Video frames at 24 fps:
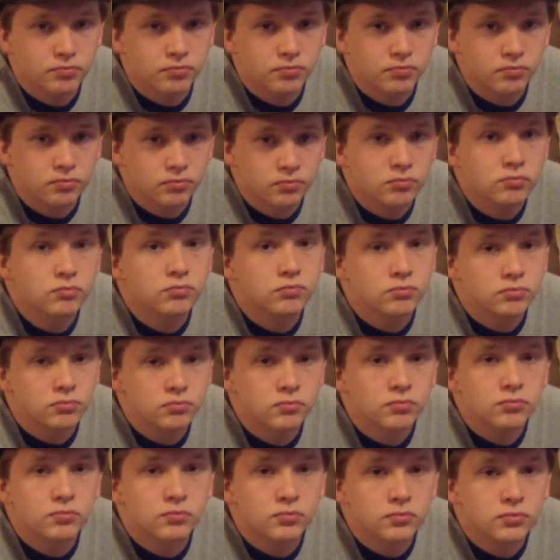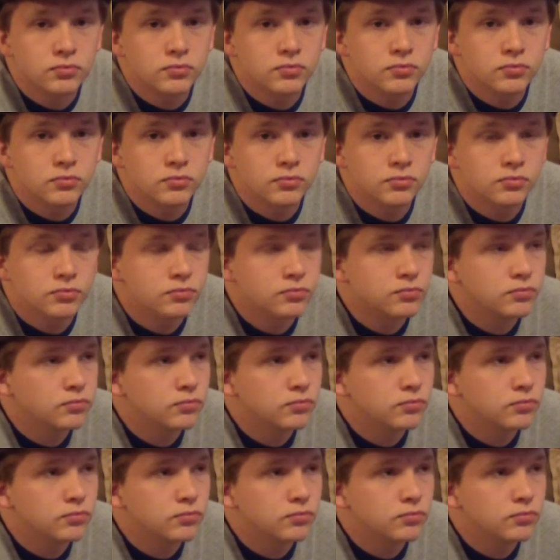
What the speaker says: [no speech]